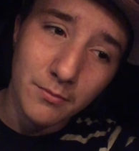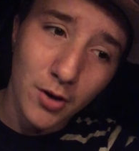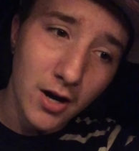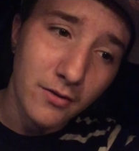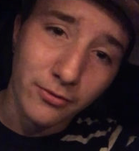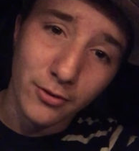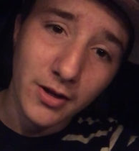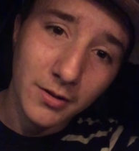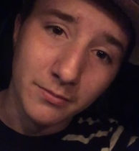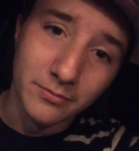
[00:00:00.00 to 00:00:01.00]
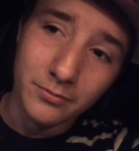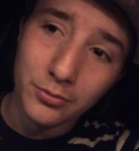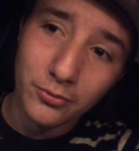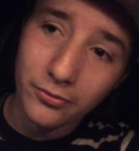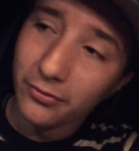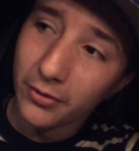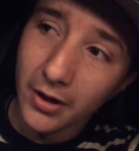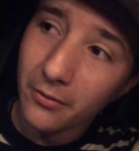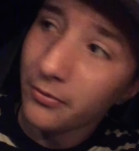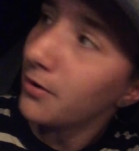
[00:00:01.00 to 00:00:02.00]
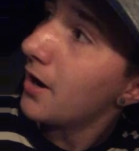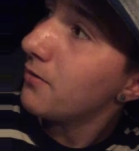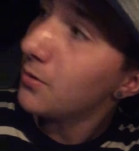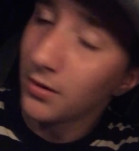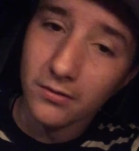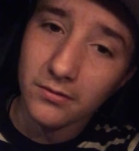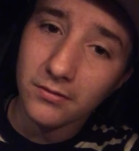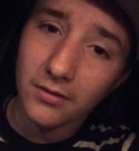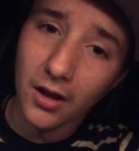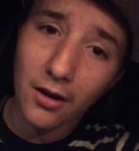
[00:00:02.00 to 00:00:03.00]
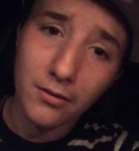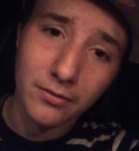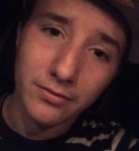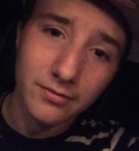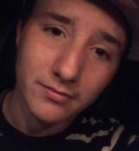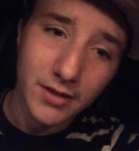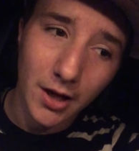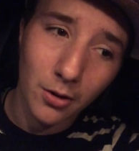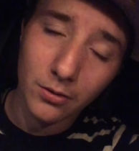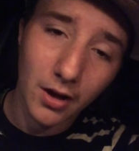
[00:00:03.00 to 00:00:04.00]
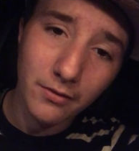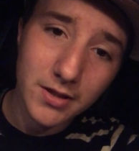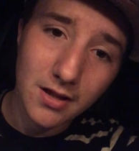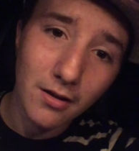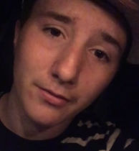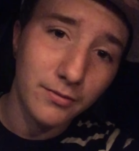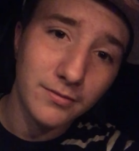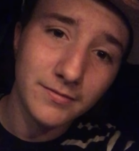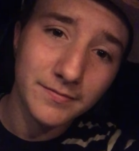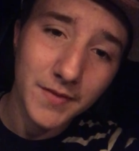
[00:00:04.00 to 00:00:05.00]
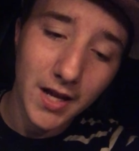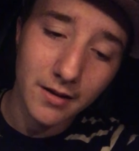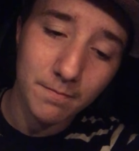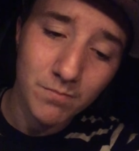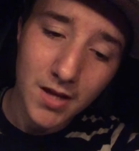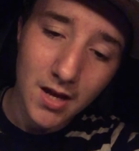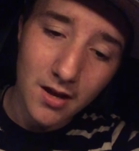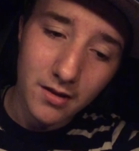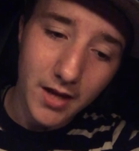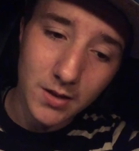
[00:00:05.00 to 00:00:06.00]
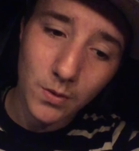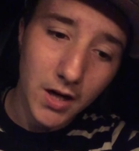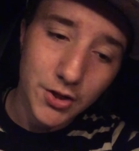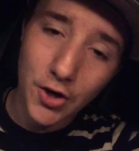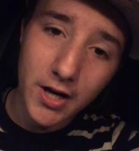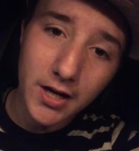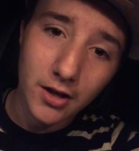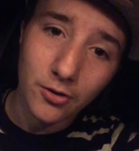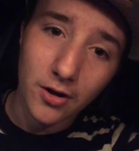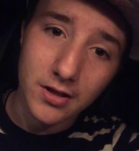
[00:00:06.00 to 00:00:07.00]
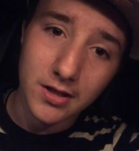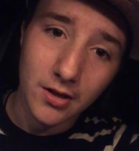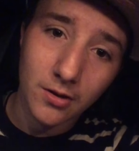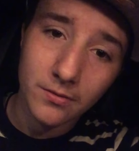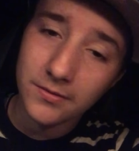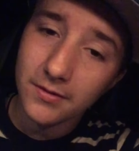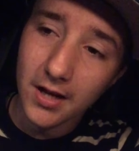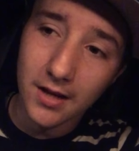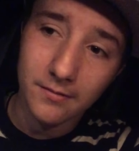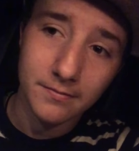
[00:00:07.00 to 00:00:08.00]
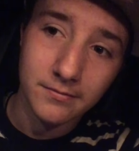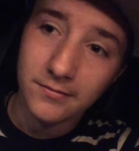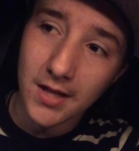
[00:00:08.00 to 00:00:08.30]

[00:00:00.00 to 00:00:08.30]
of freedom for everyone. Love, love is love, and that's what I try and get across, and